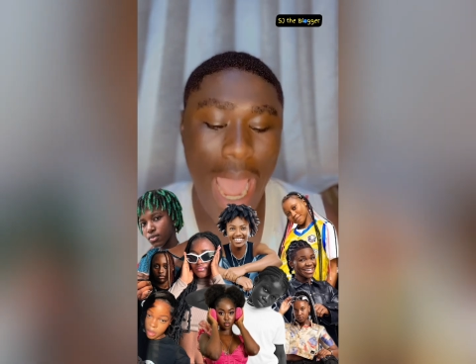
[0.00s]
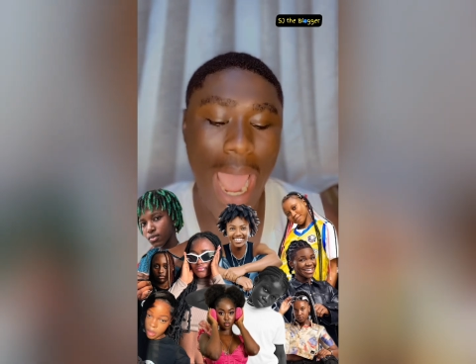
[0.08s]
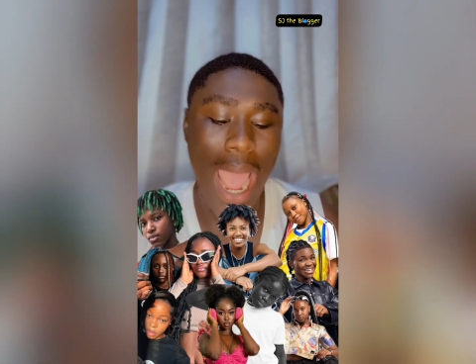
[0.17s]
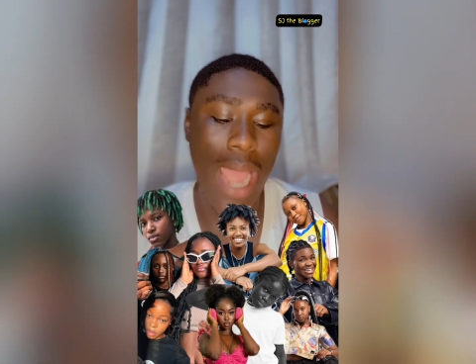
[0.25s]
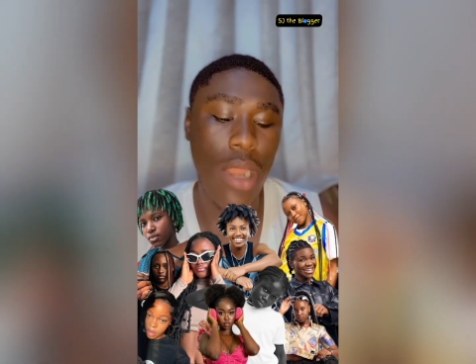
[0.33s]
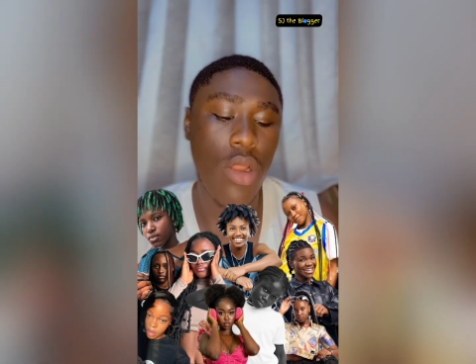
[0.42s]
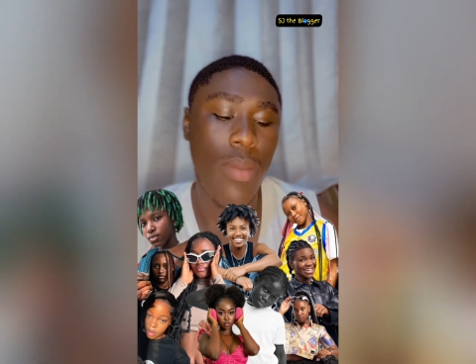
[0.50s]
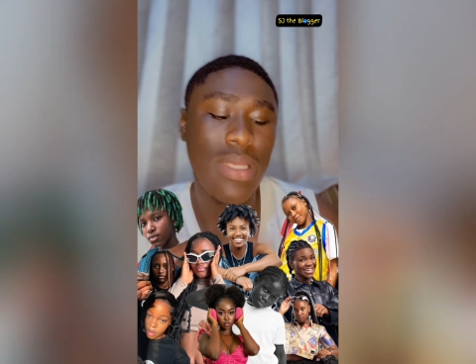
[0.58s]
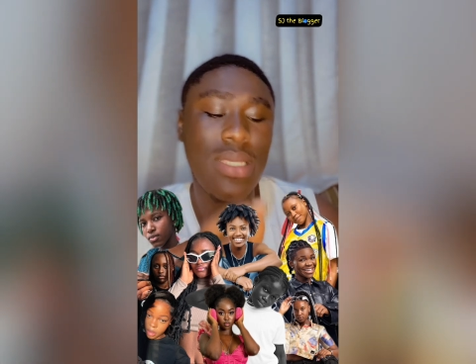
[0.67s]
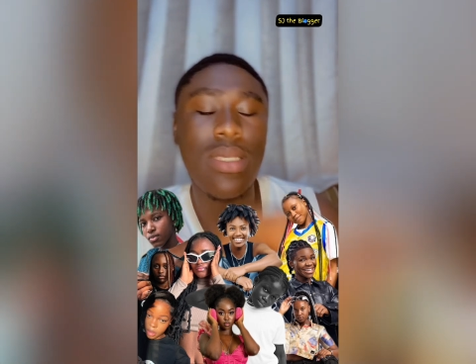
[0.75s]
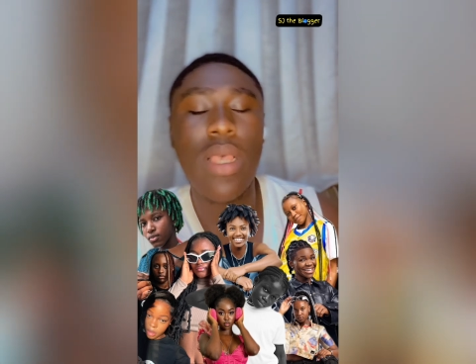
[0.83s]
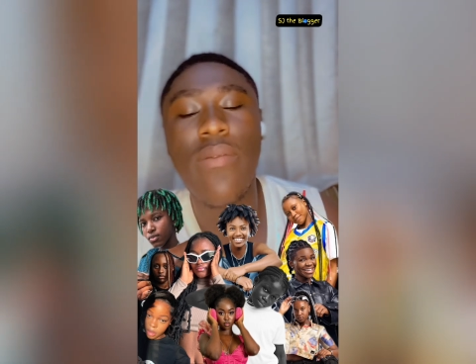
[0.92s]
And number
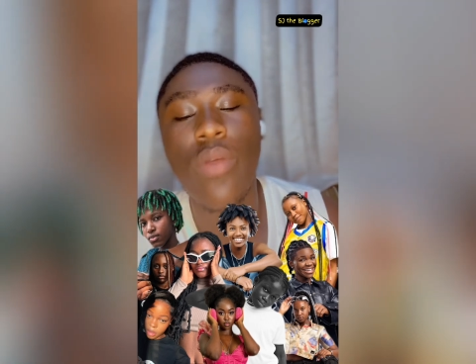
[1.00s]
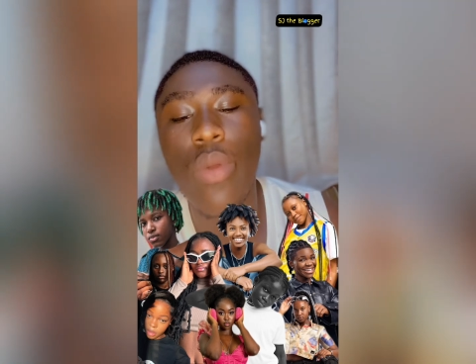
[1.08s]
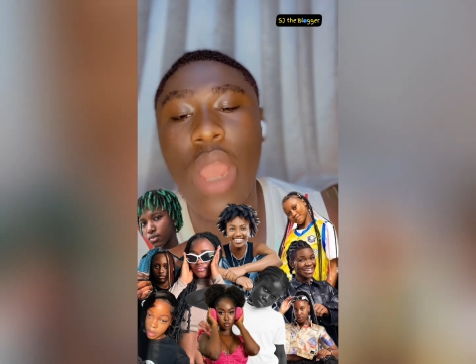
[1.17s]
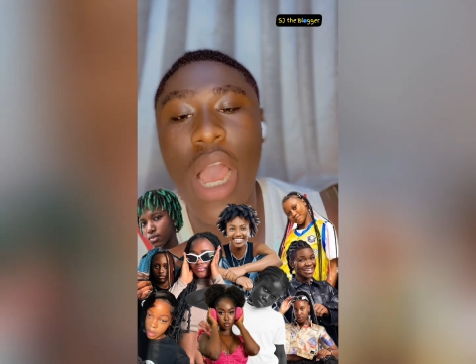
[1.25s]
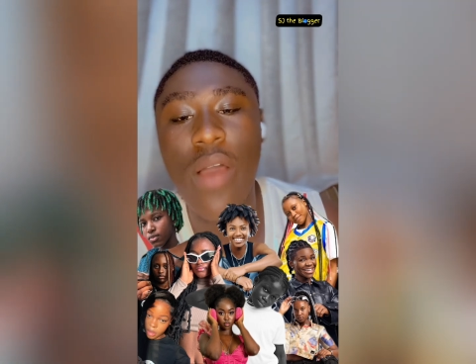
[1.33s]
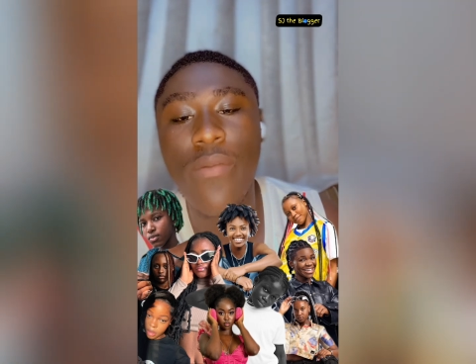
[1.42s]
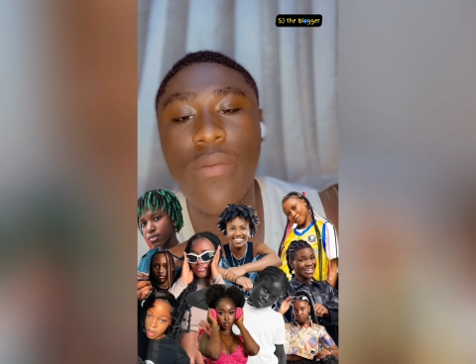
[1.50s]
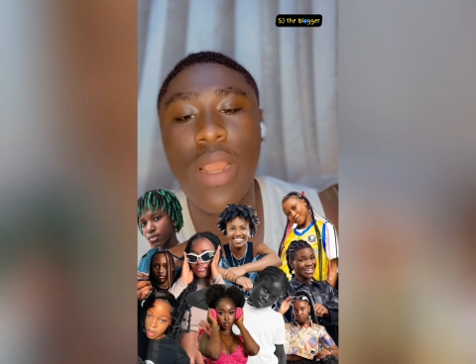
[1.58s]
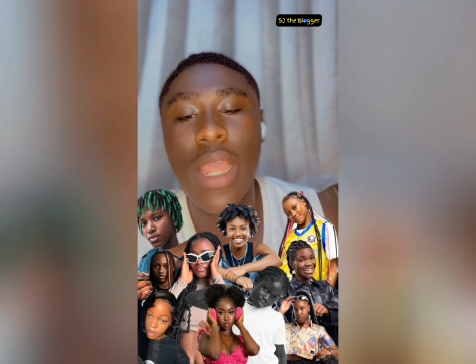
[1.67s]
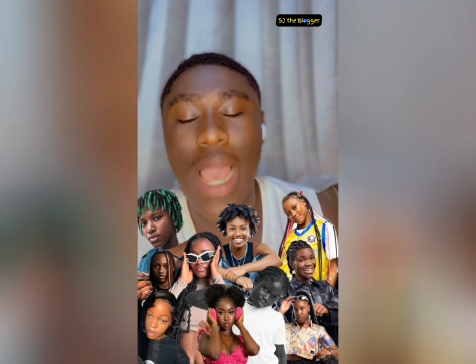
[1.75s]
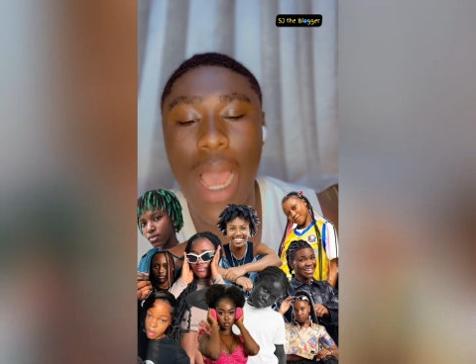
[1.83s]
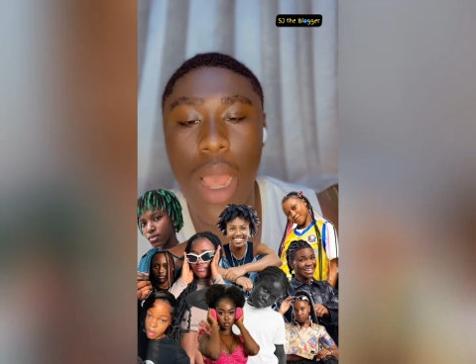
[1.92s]
7, we have
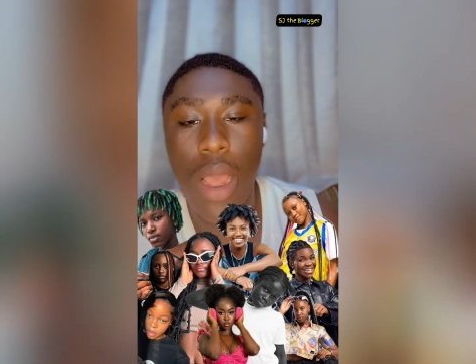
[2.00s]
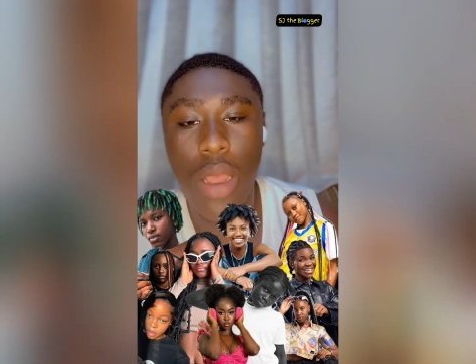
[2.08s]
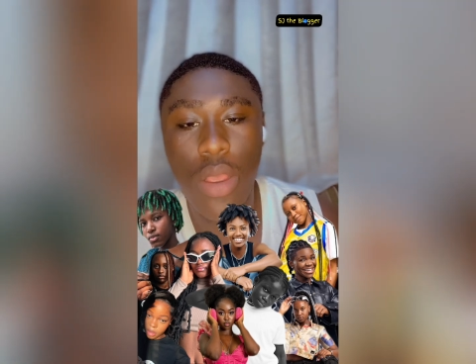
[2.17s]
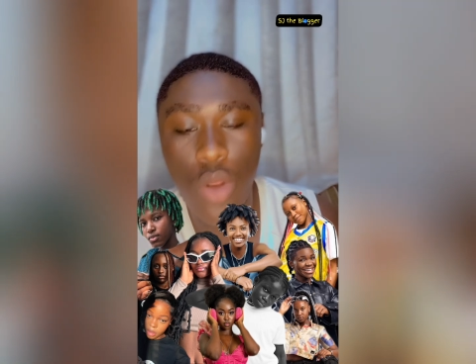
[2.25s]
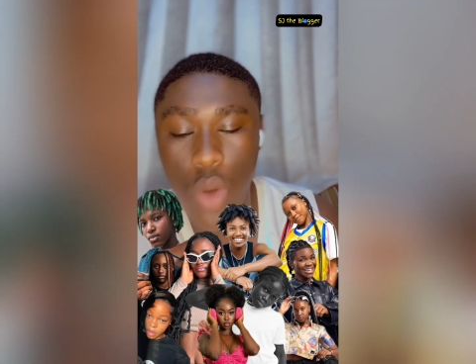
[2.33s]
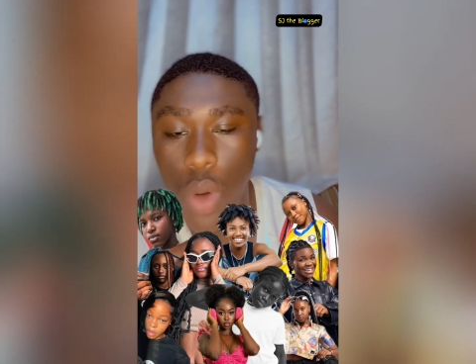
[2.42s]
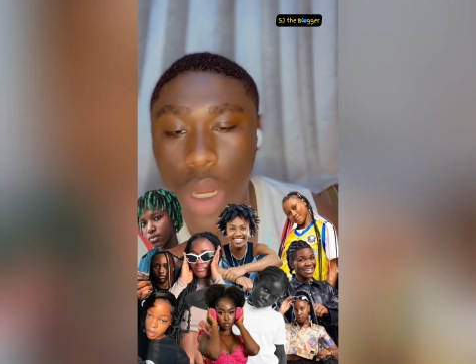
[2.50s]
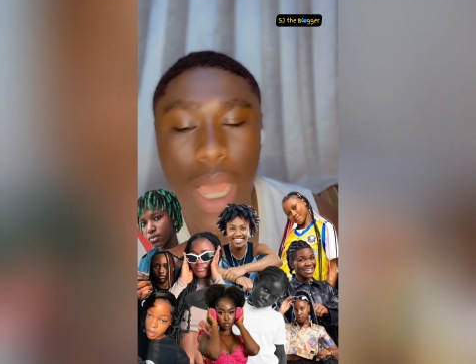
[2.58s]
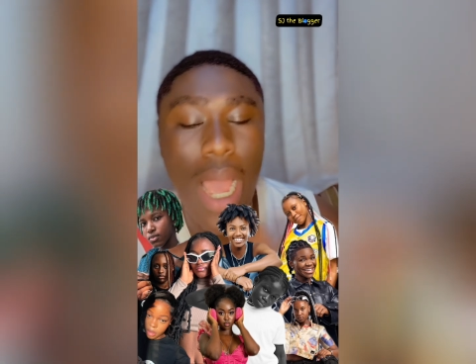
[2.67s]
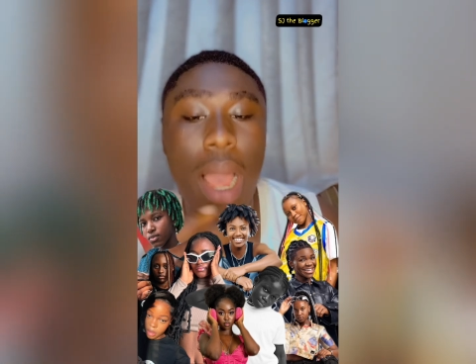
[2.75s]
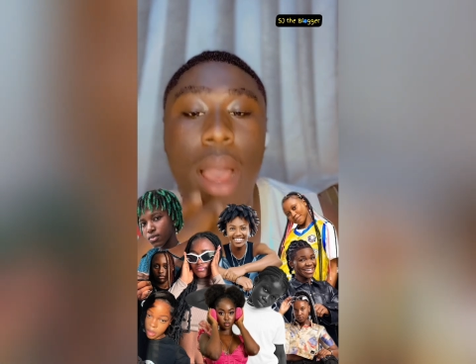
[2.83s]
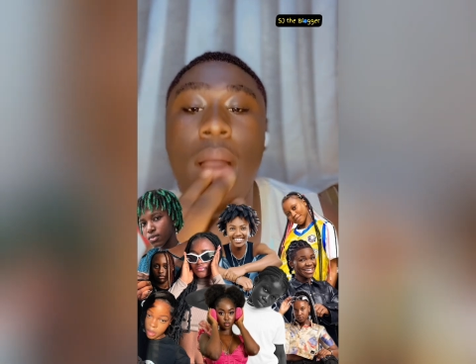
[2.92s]
Leah. You know
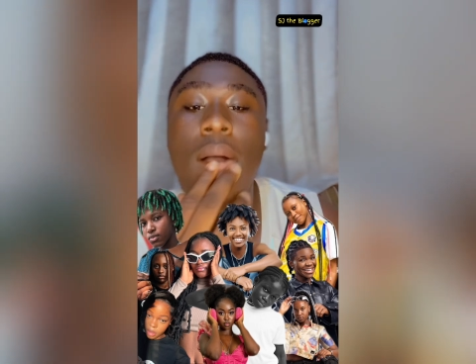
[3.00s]
Leah?